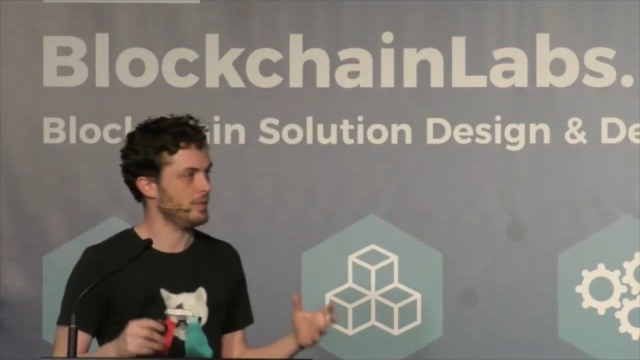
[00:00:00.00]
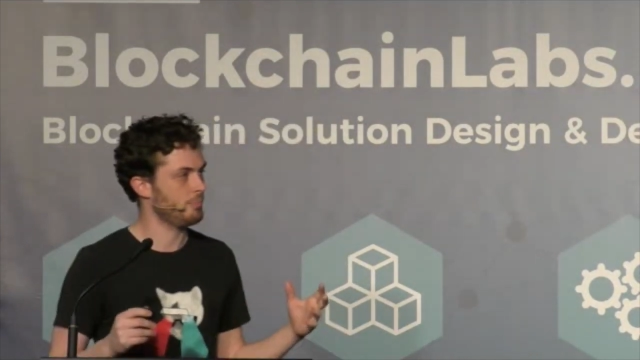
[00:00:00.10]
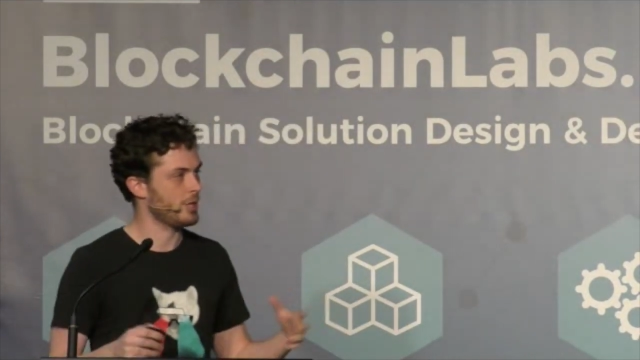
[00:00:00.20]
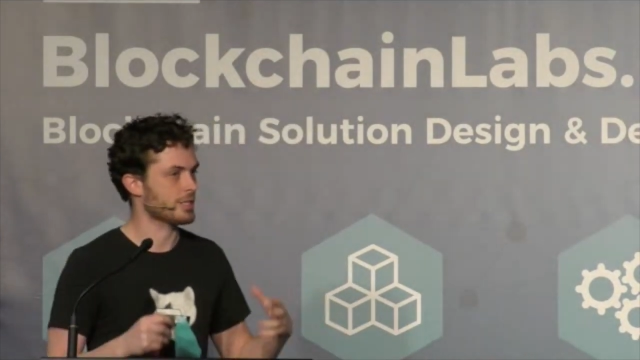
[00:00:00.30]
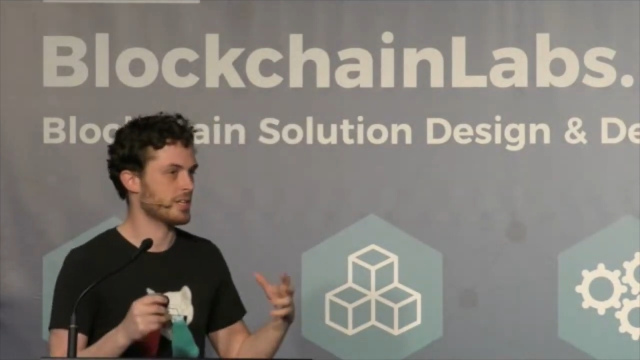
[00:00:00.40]

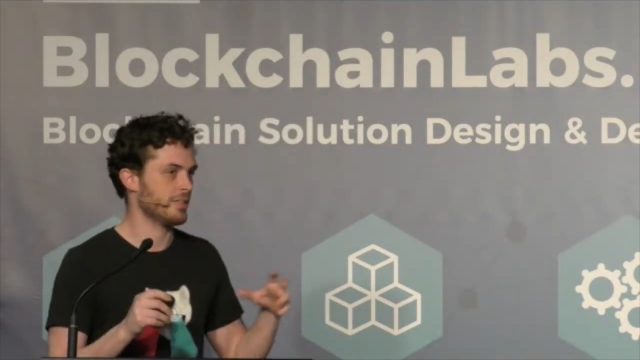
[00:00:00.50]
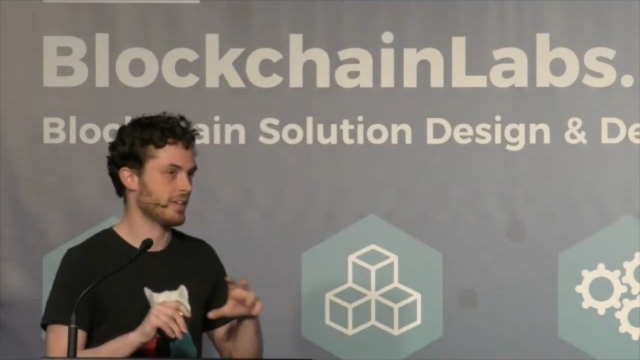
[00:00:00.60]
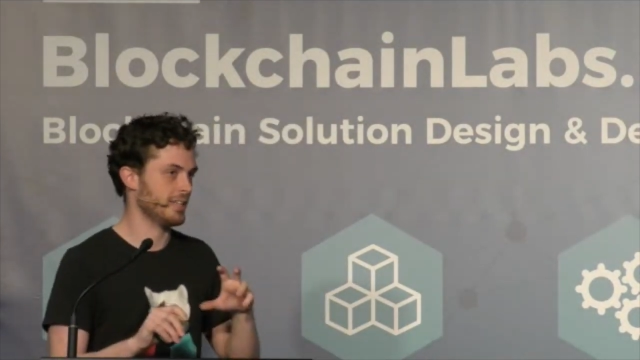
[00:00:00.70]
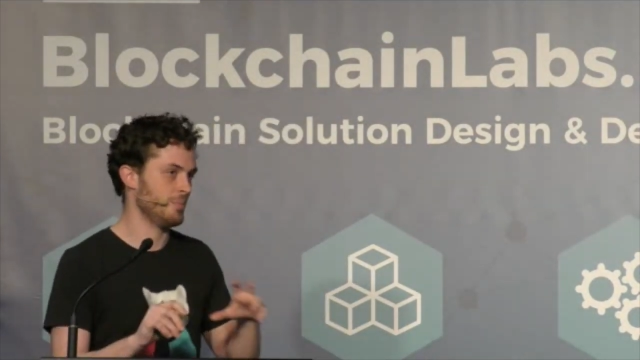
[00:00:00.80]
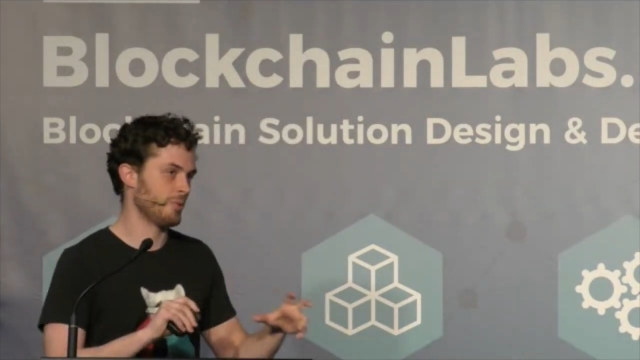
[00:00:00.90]
blockchain that
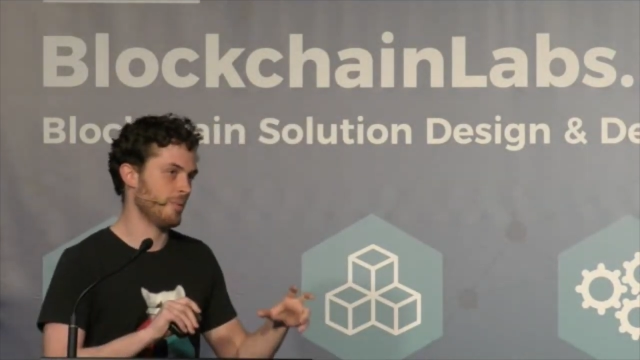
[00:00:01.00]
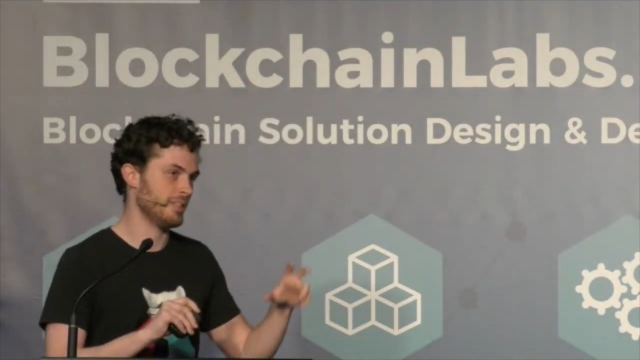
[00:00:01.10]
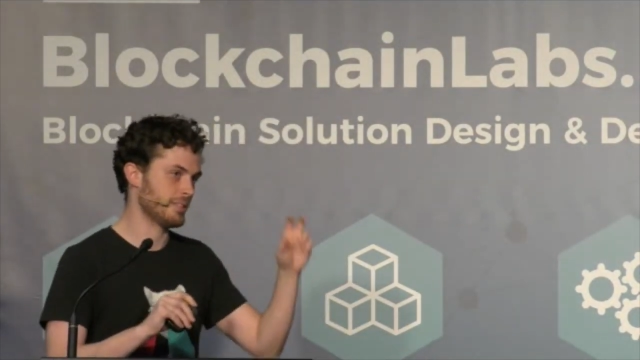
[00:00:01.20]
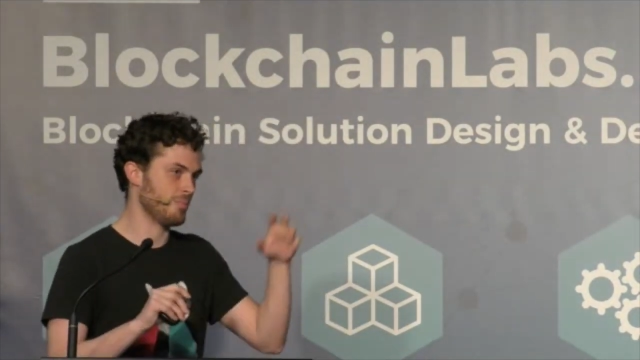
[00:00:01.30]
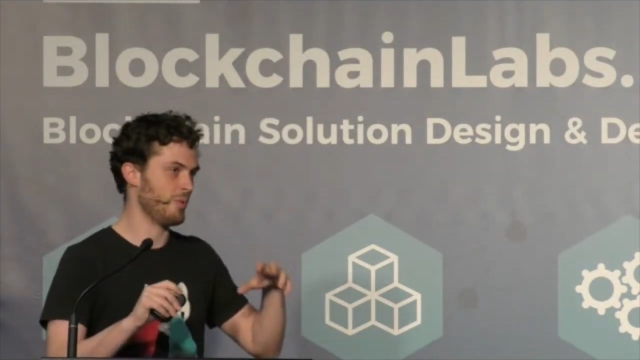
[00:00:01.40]
can implement
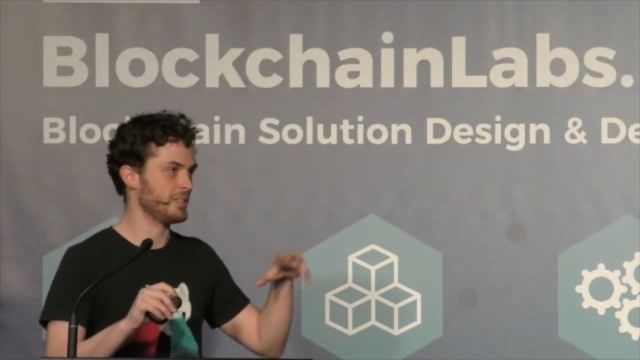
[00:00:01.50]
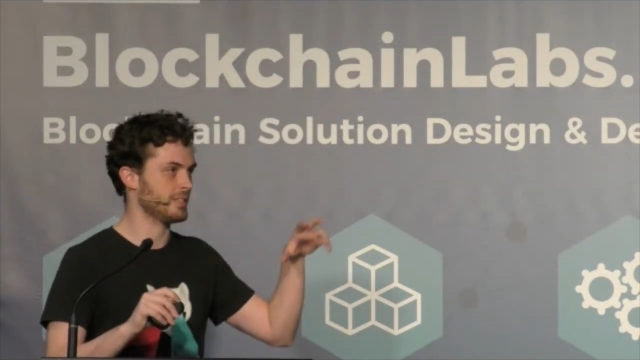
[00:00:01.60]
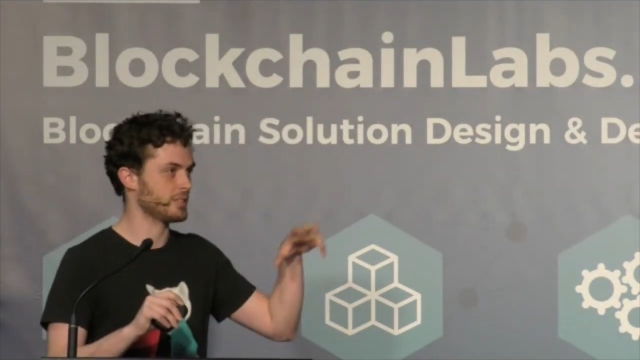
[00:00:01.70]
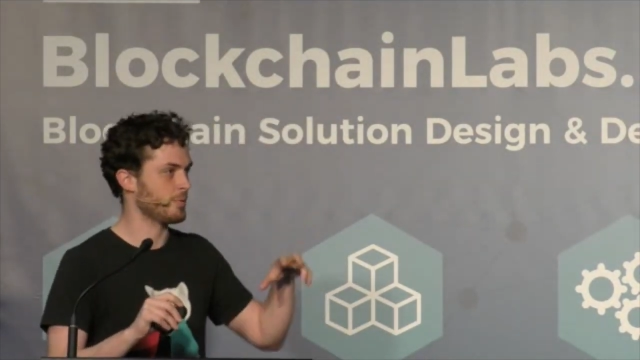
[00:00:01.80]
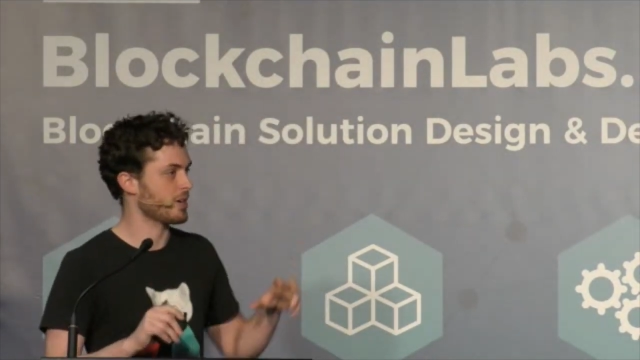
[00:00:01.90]
some
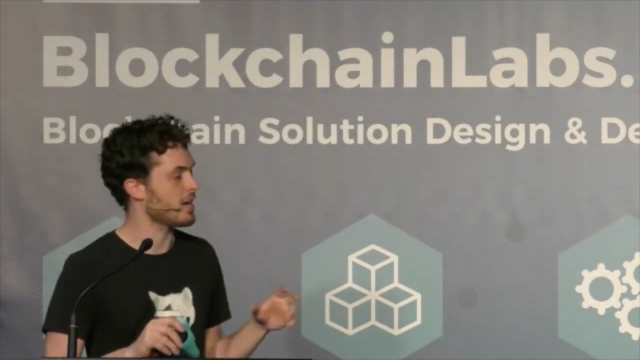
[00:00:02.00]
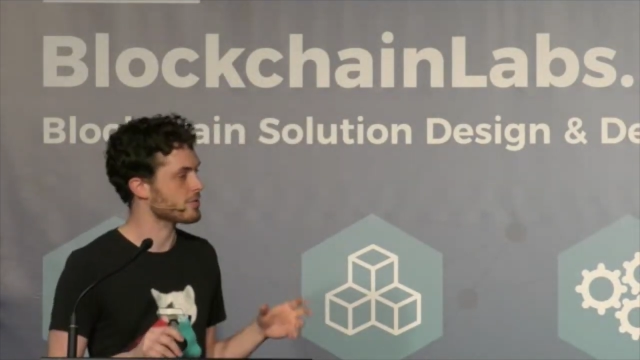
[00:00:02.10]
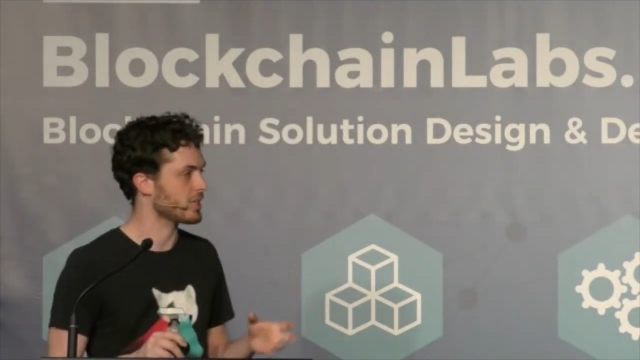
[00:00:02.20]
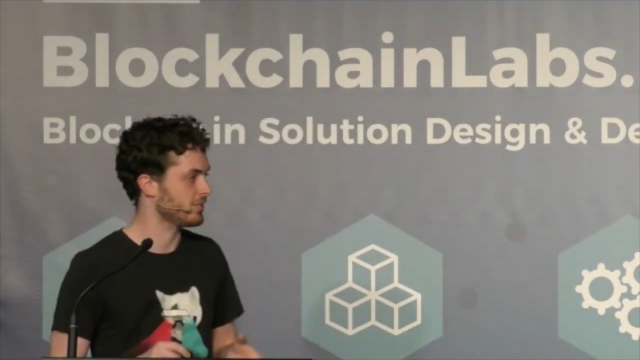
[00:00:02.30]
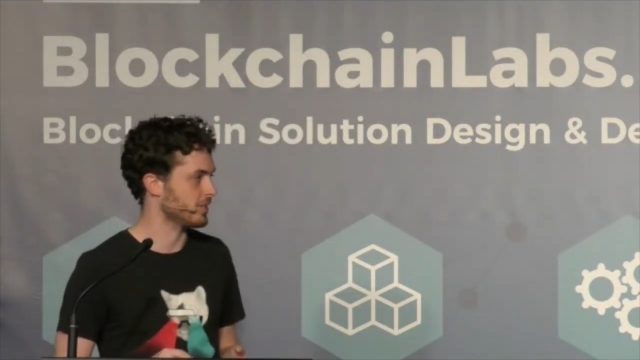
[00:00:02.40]
basic smart
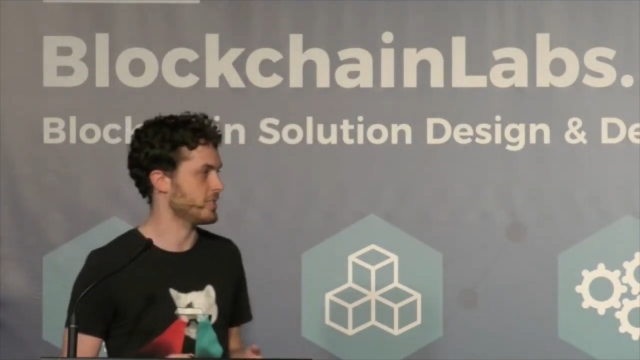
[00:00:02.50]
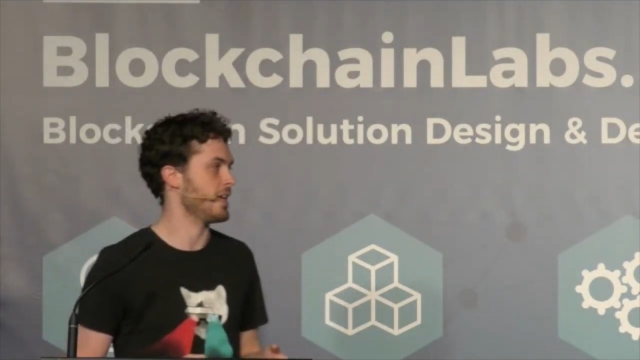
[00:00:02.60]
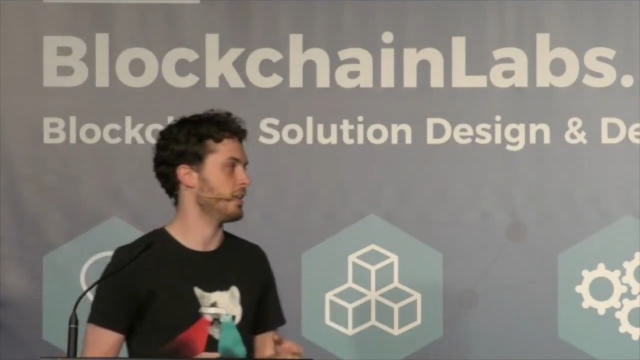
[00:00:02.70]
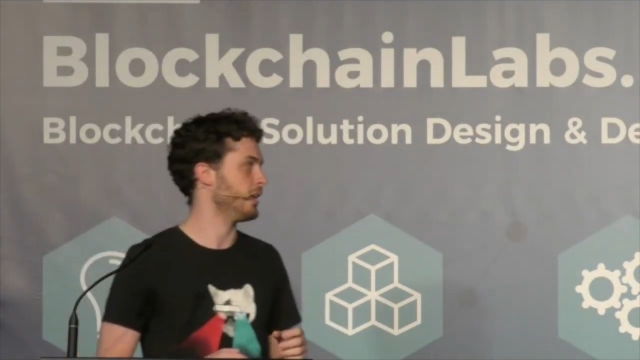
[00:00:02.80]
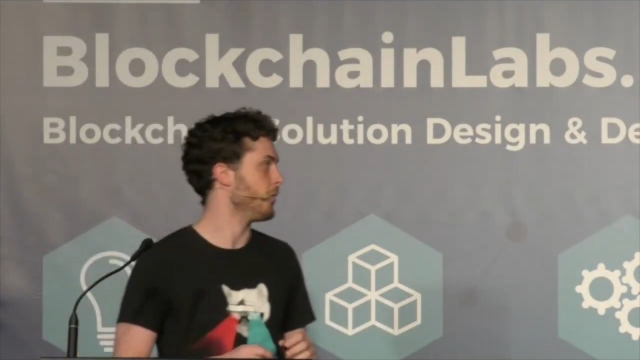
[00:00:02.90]
contract
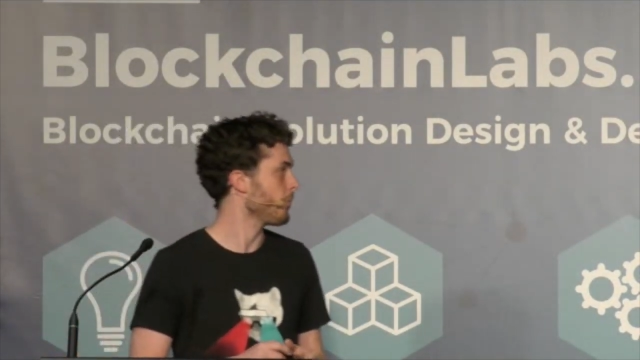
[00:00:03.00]
functionality.